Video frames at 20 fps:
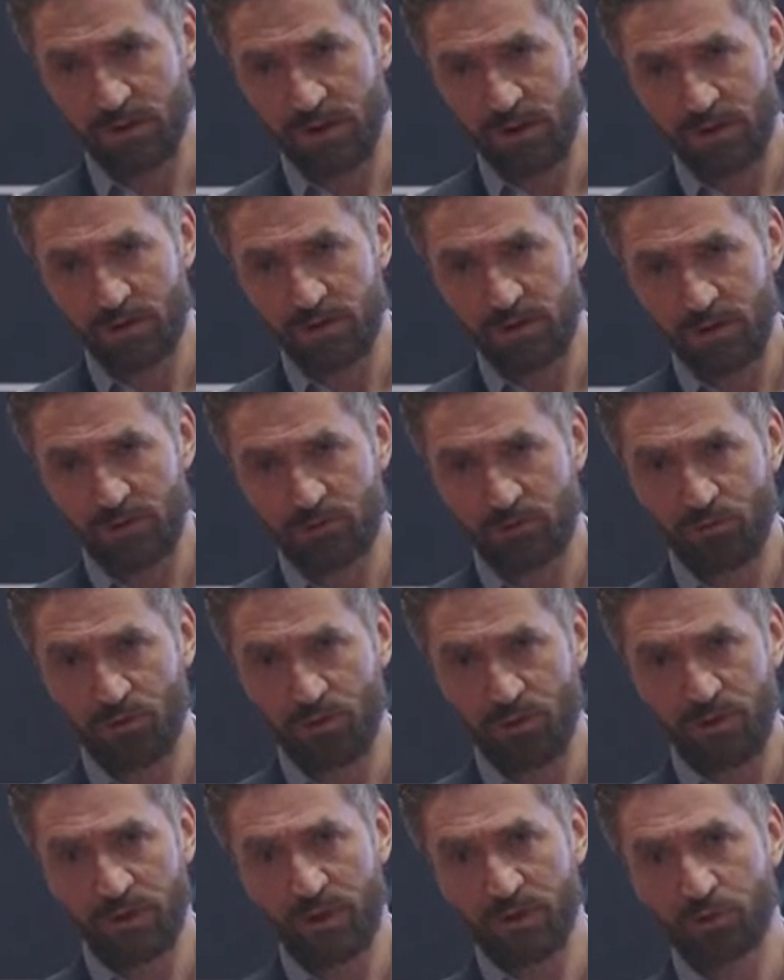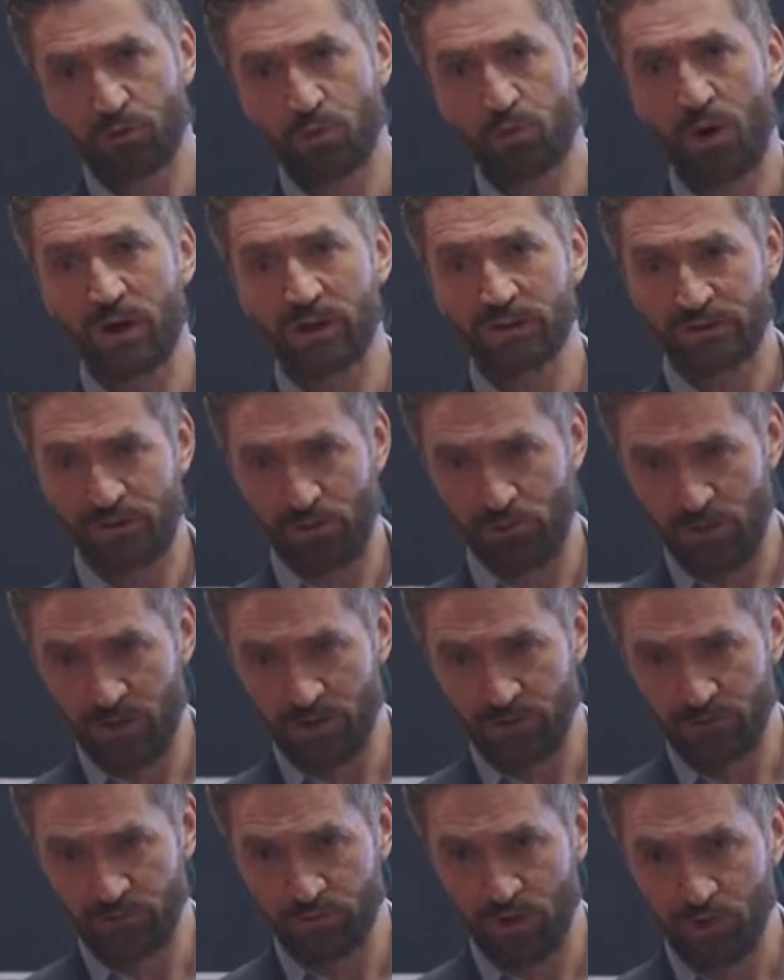they, they're growing at twice the
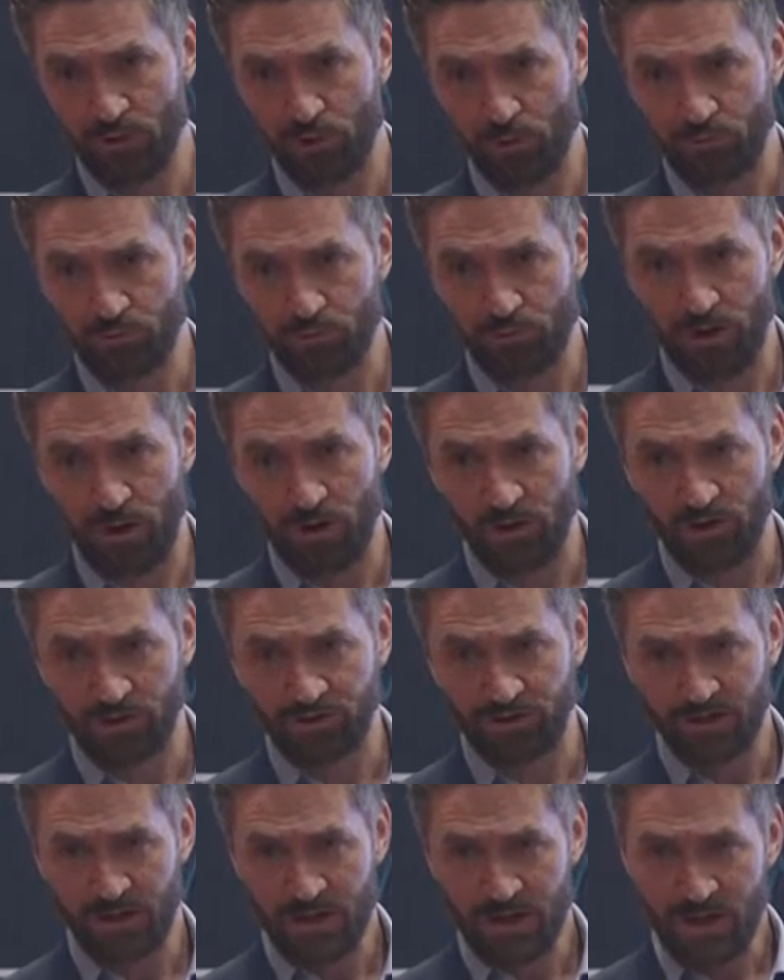rate of non orphan products.